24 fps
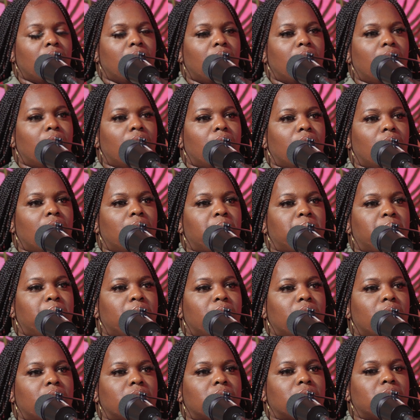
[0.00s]

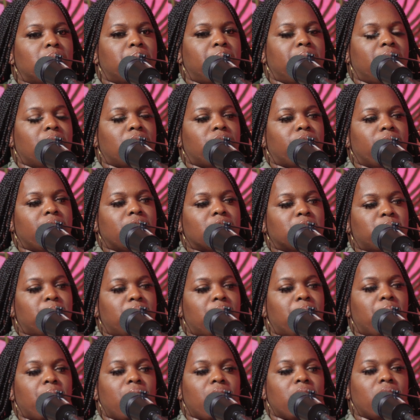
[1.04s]
But being raised
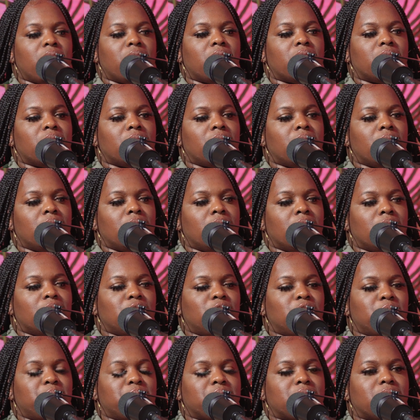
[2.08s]
with a mother,
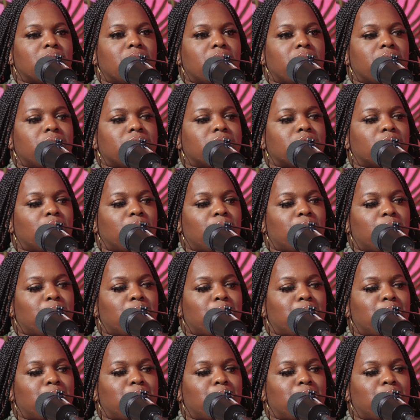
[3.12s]
she was tough, so